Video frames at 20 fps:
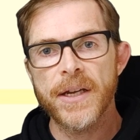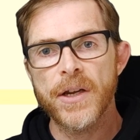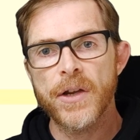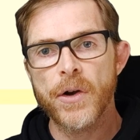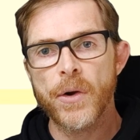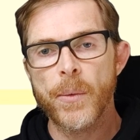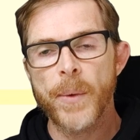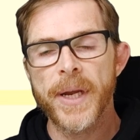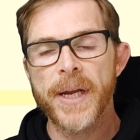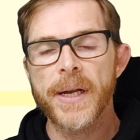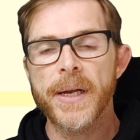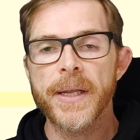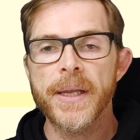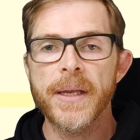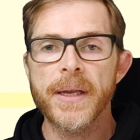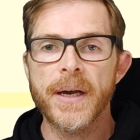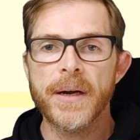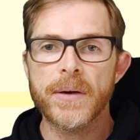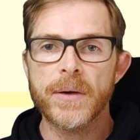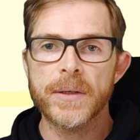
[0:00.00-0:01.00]

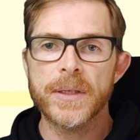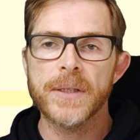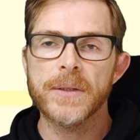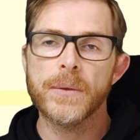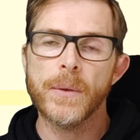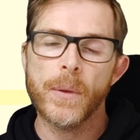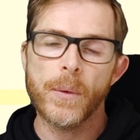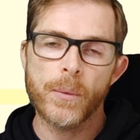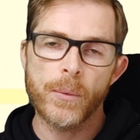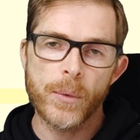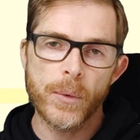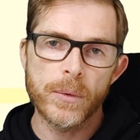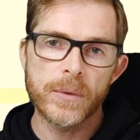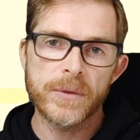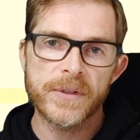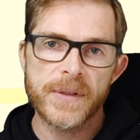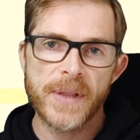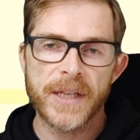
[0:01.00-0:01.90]
correctly according to the rules